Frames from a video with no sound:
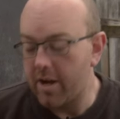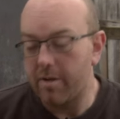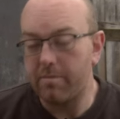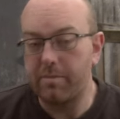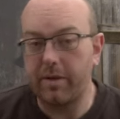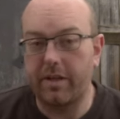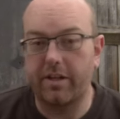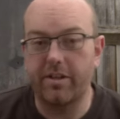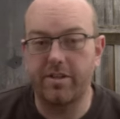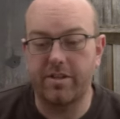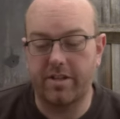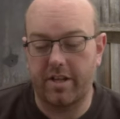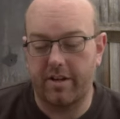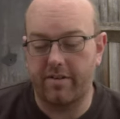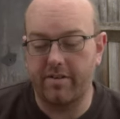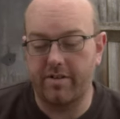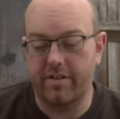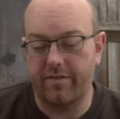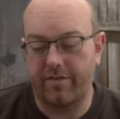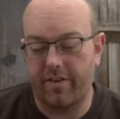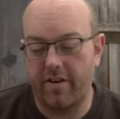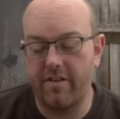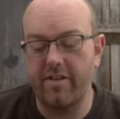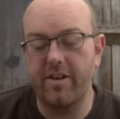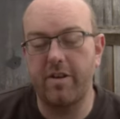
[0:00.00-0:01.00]
because there is
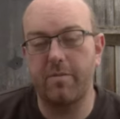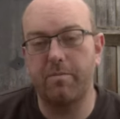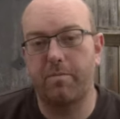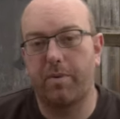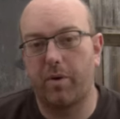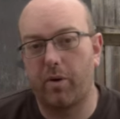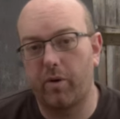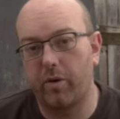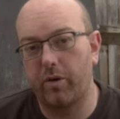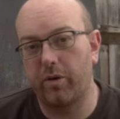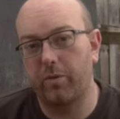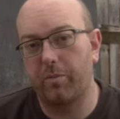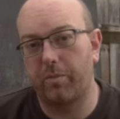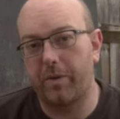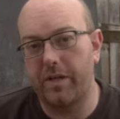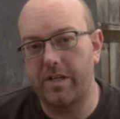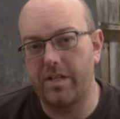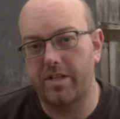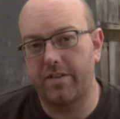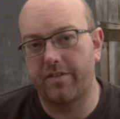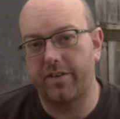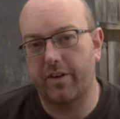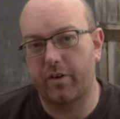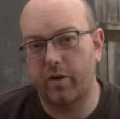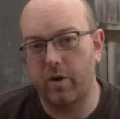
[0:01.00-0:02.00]
a very important
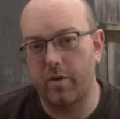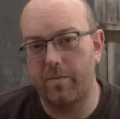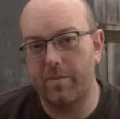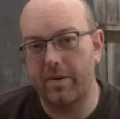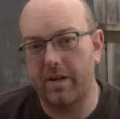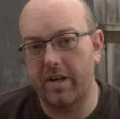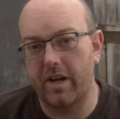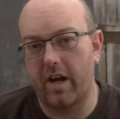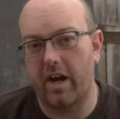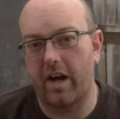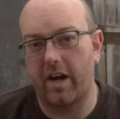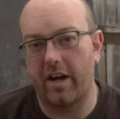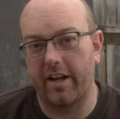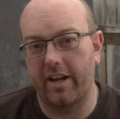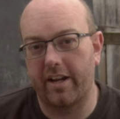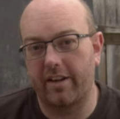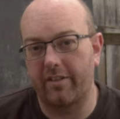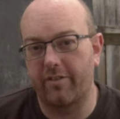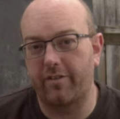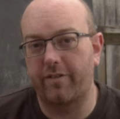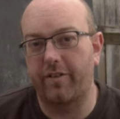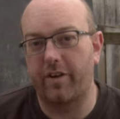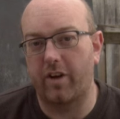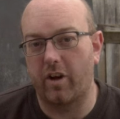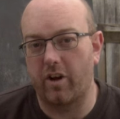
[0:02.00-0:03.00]
piece of equipment I
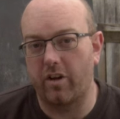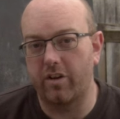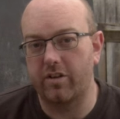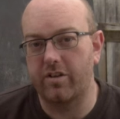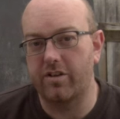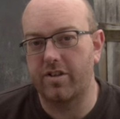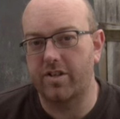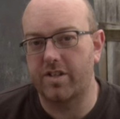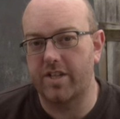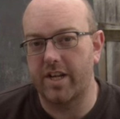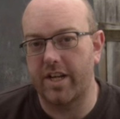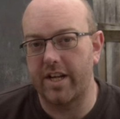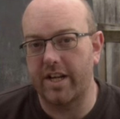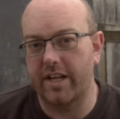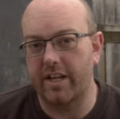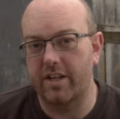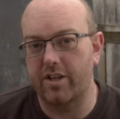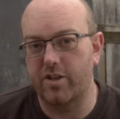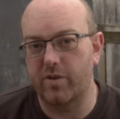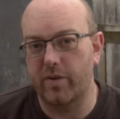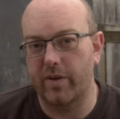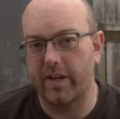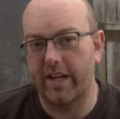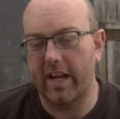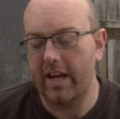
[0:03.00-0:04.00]
had forgotten to take
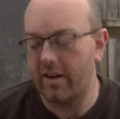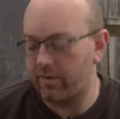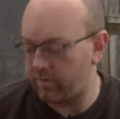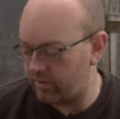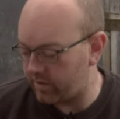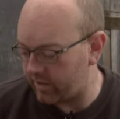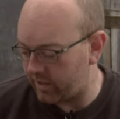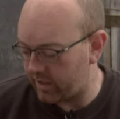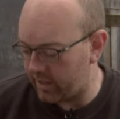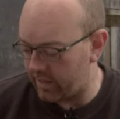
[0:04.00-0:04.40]
into account,